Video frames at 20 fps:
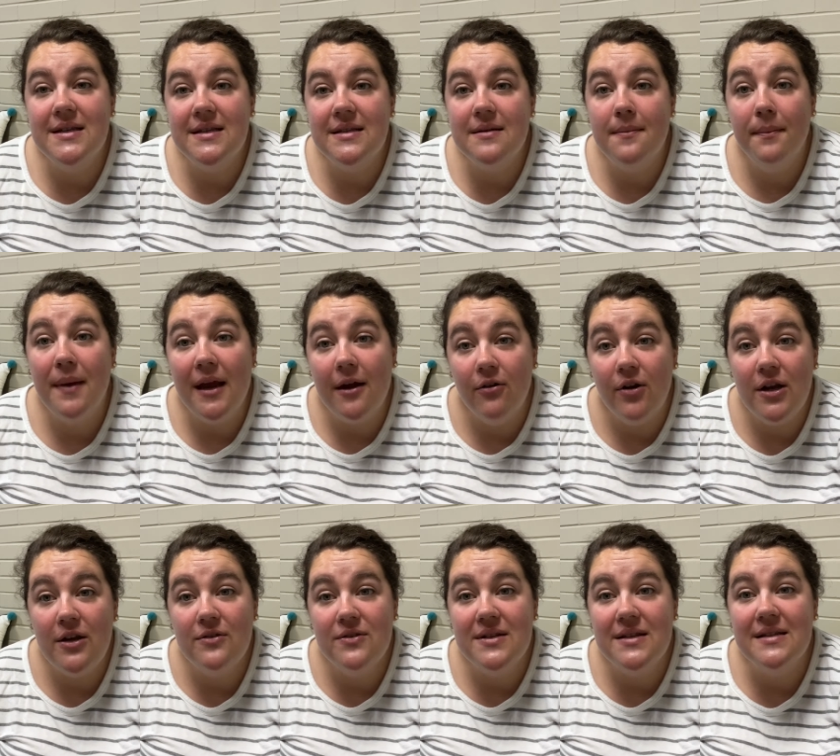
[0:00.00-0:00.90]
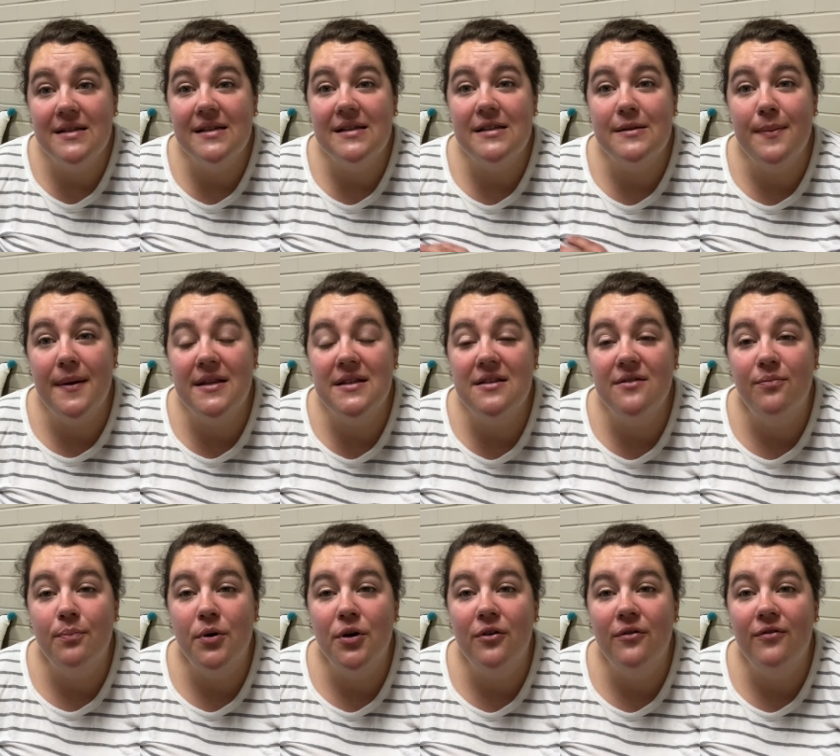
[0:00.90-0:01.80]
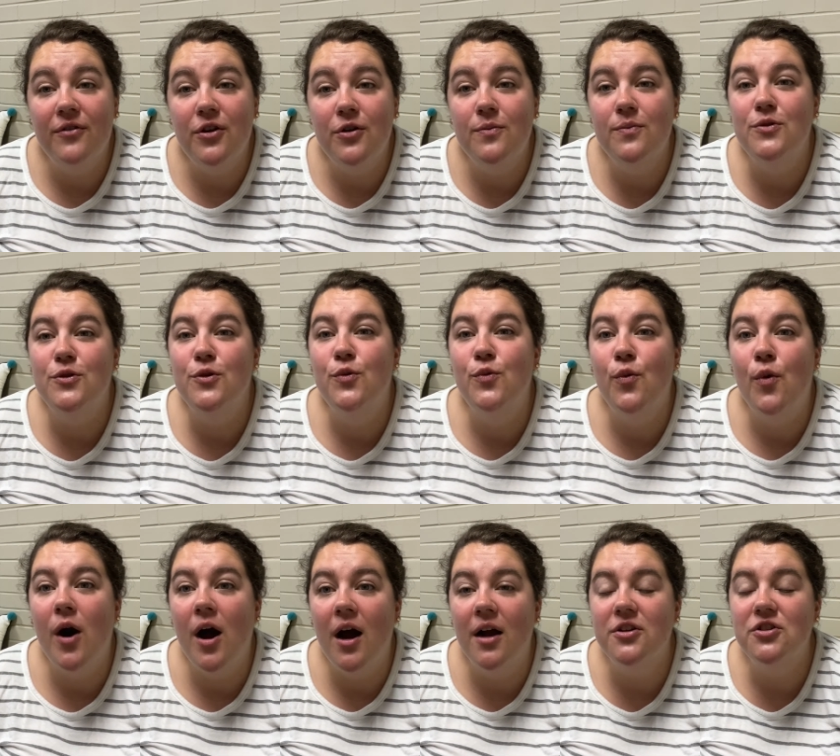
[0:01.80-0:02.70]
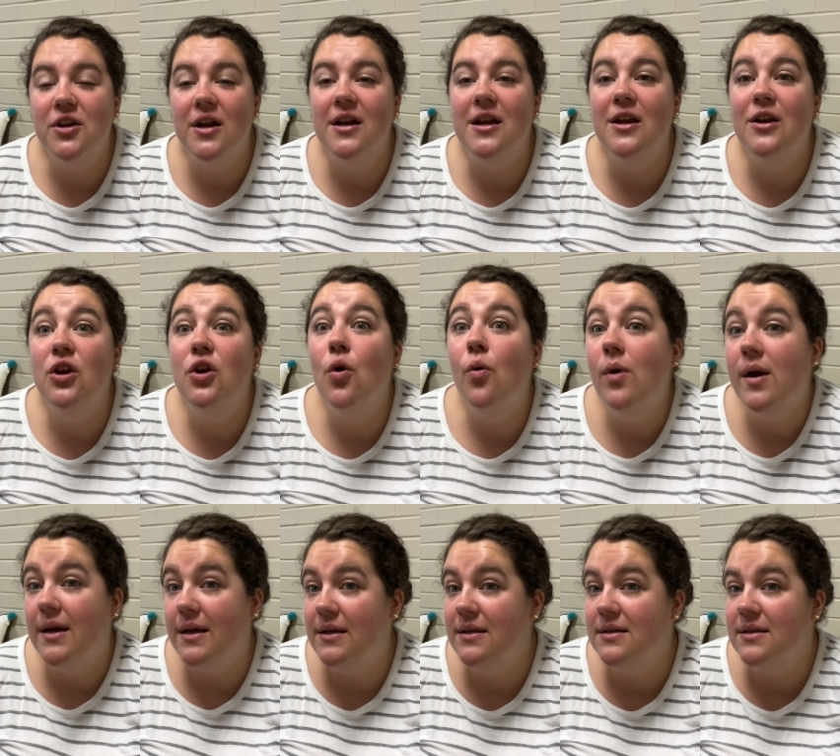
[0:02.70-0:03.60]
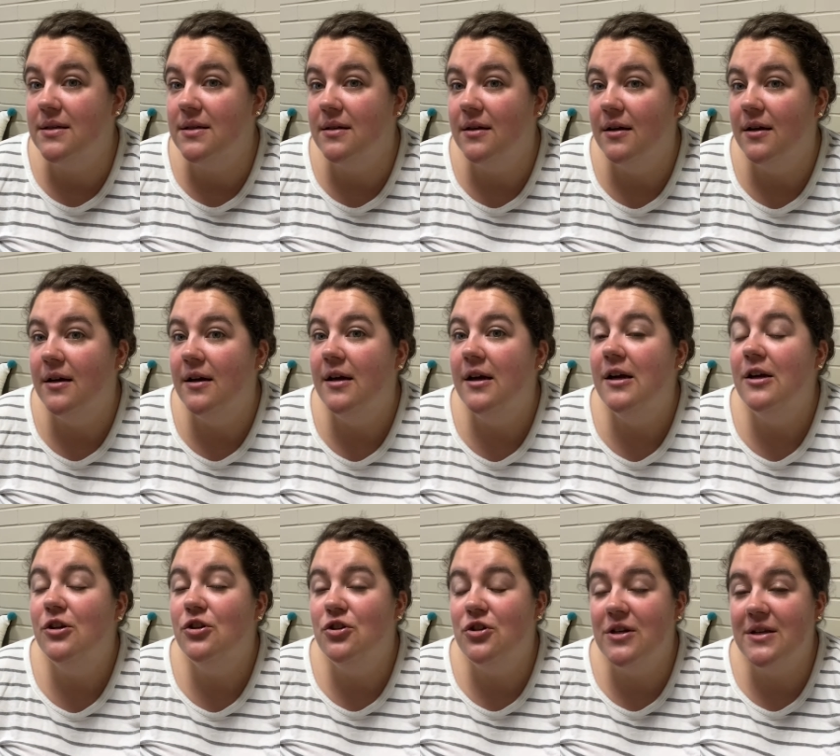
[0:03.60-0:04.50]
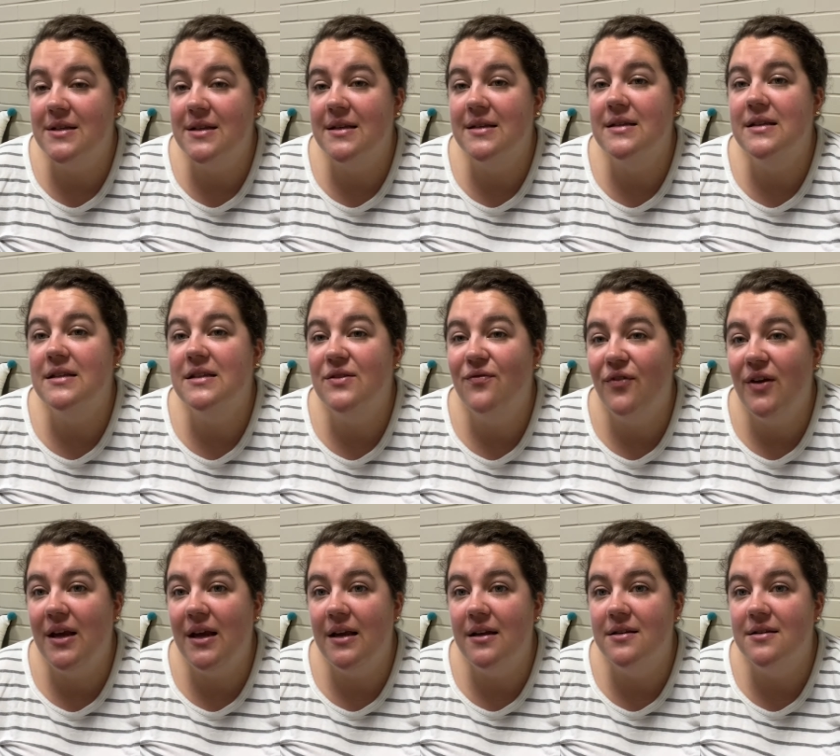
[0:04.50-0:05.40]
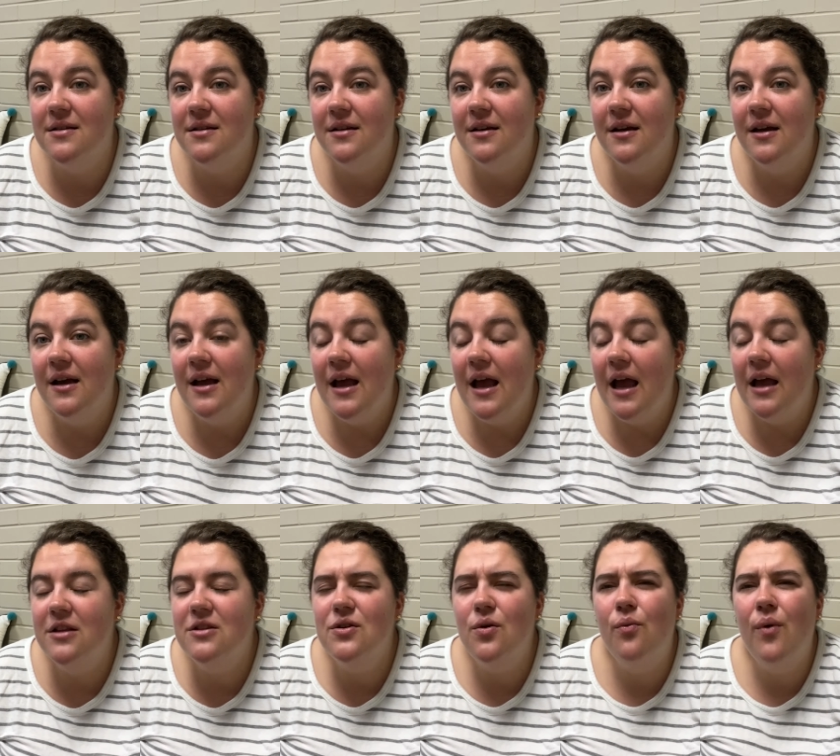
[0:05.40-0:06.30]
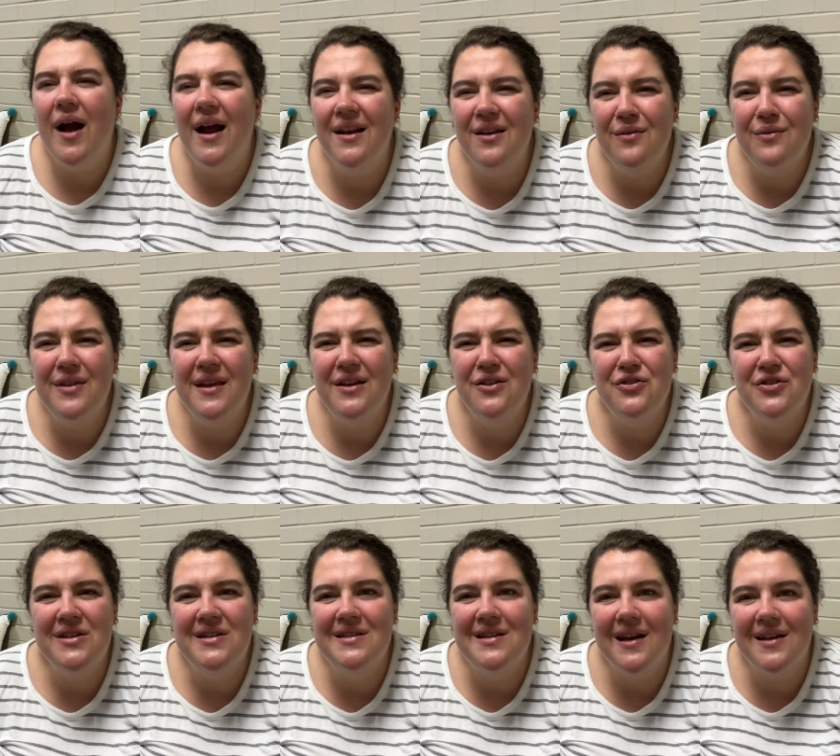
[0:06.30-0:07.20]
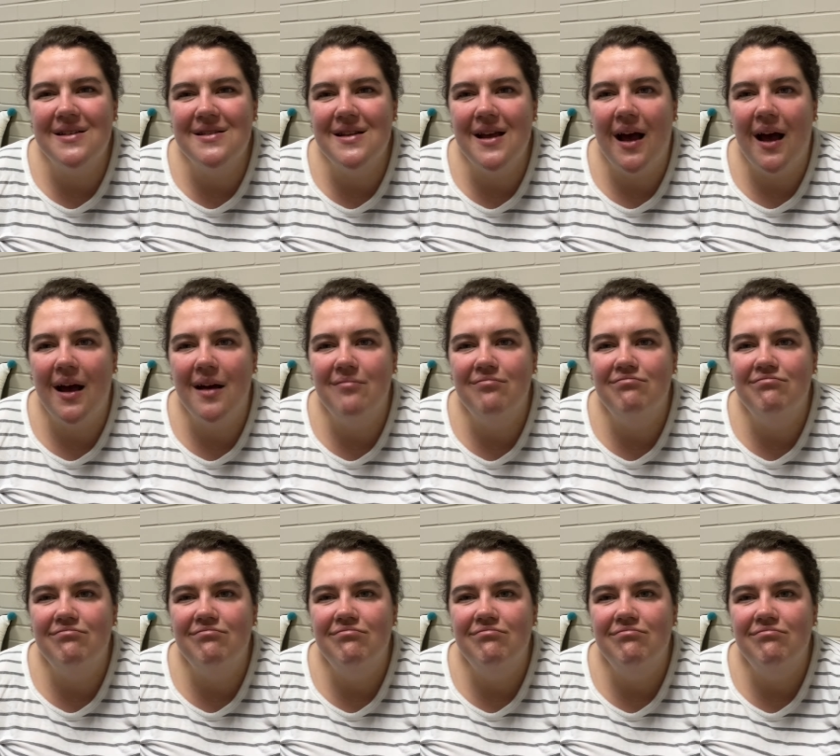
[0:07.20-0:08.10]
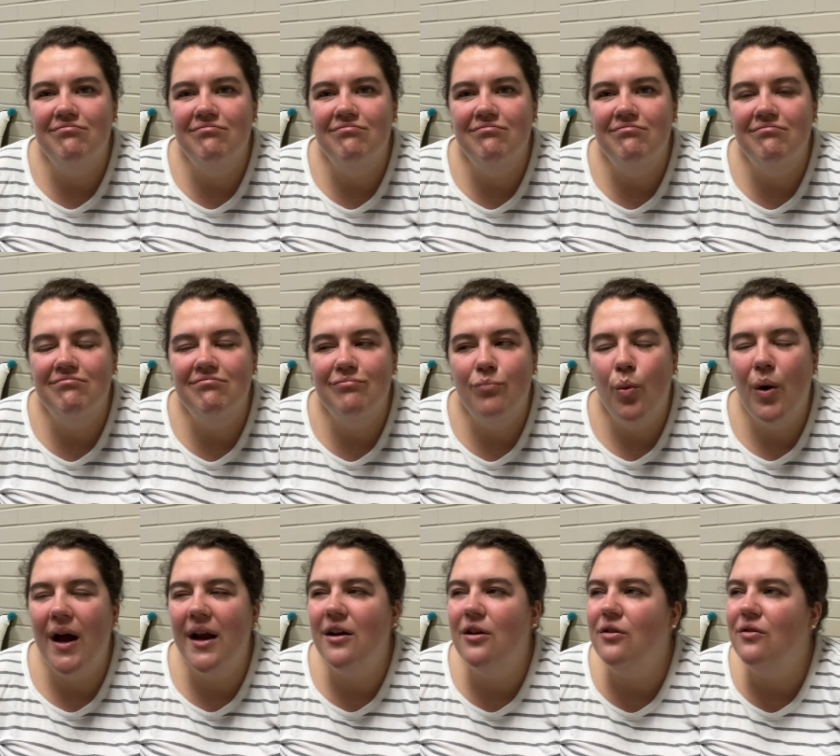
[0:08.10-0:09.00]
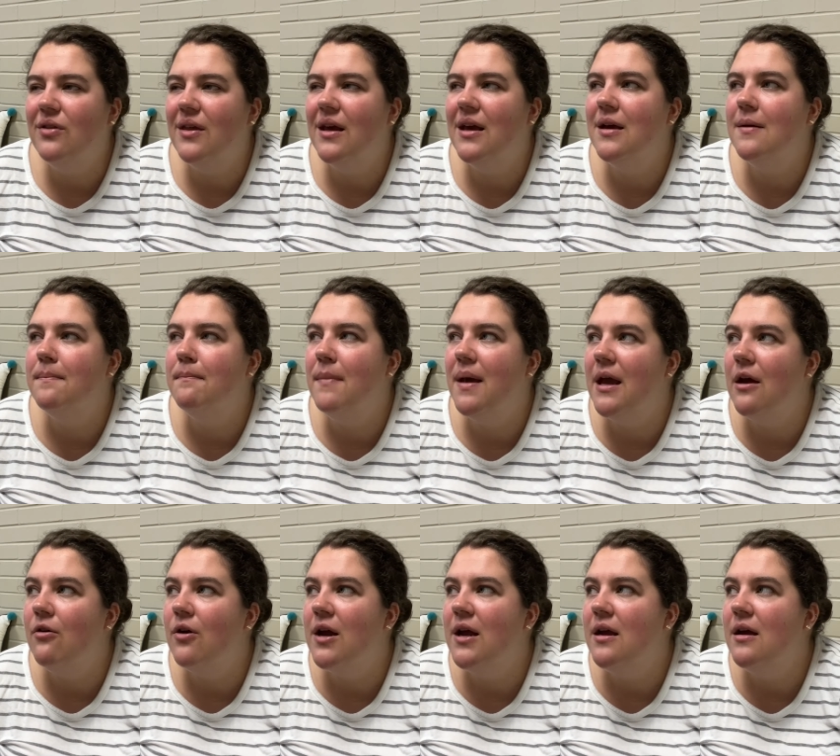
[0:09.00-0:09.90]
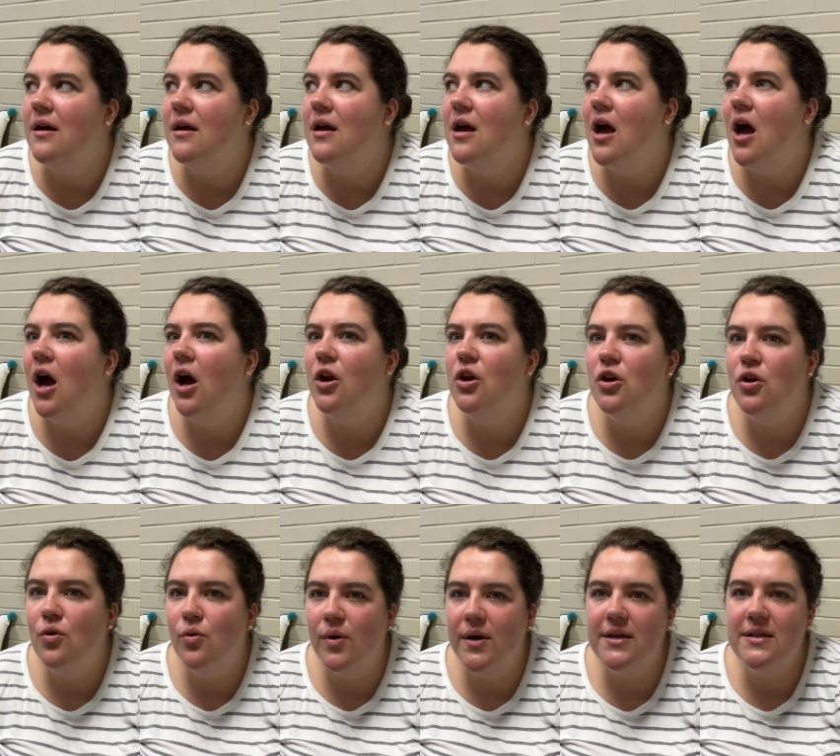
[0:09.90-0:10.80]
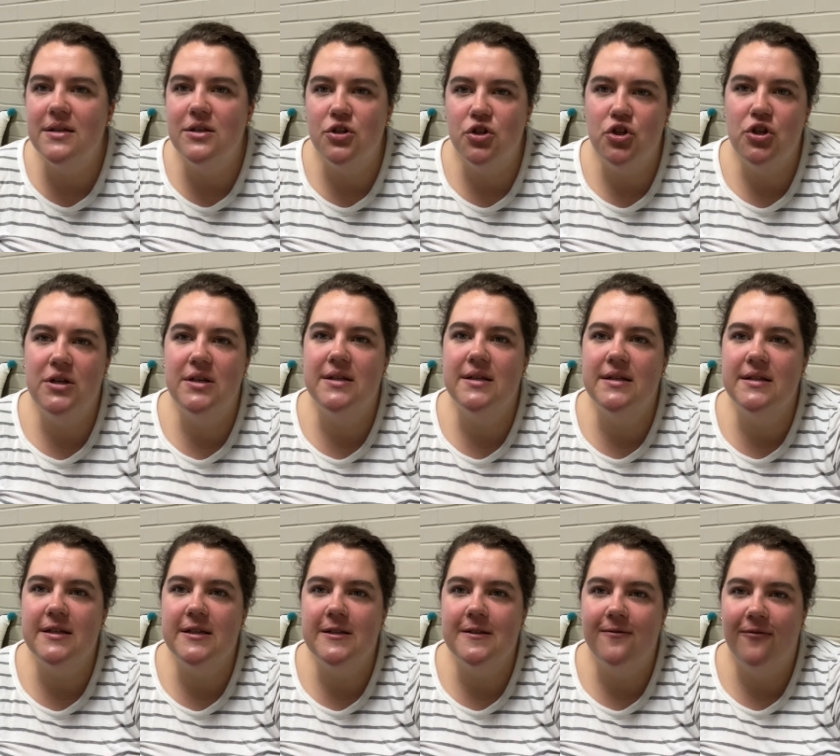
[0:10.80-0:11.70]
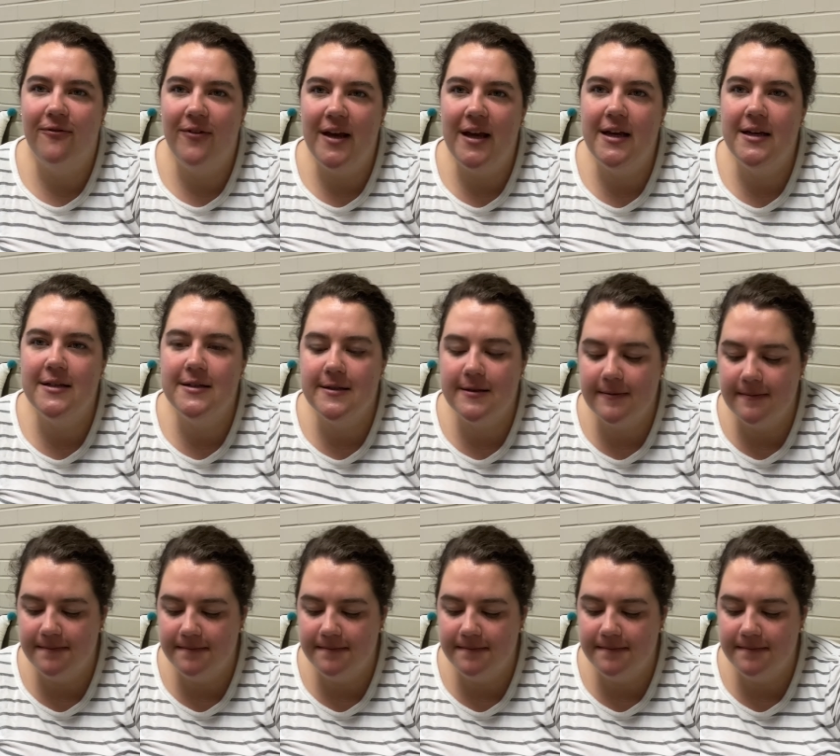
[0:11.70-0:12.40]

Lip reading: Mary uses expensive perfume to wash and anoint Jesus' feet. And so why do you think she does that? Why do you think Mary anoints Jesus' feet?